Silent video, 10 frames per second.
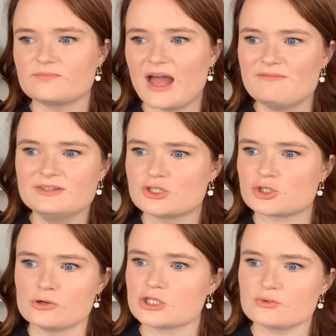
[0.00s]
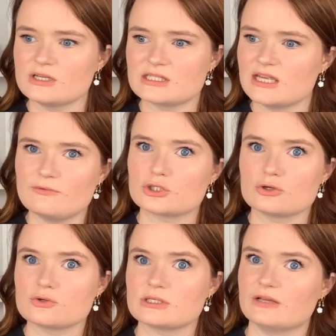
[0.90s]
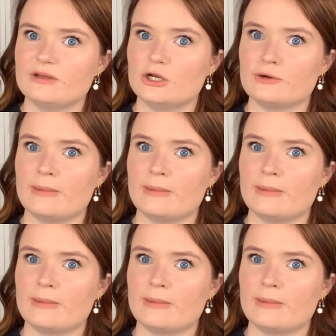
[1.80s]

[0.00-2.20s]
having the sorceress, evil sorceress living in her